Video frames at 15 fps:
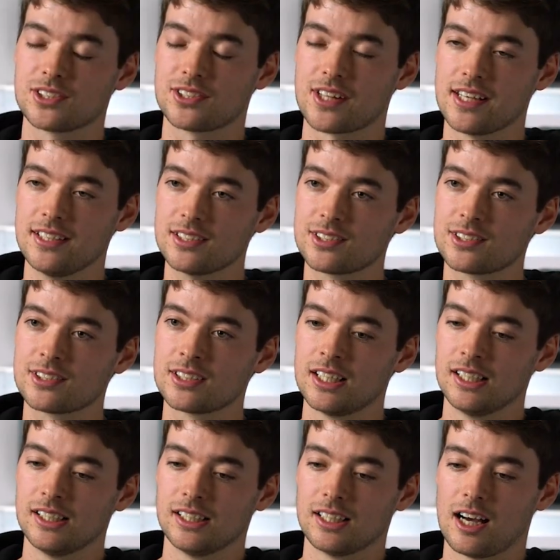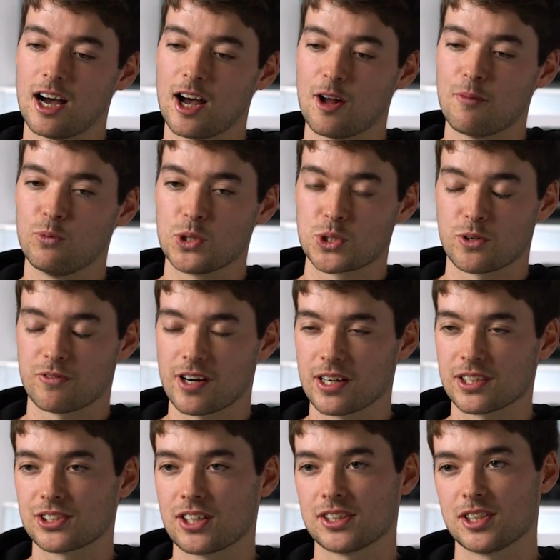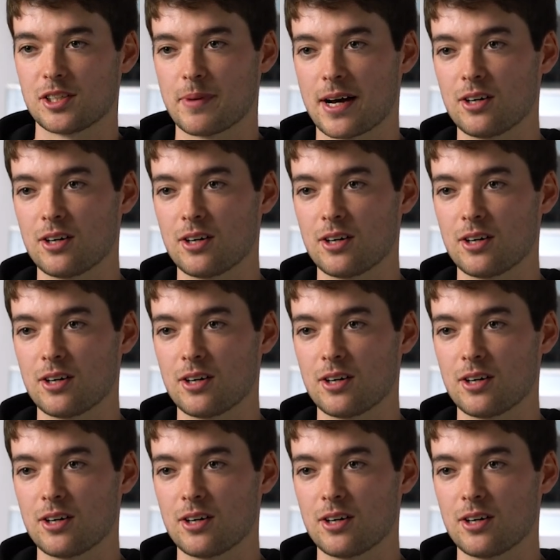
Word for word: in the States, um, which we're very excited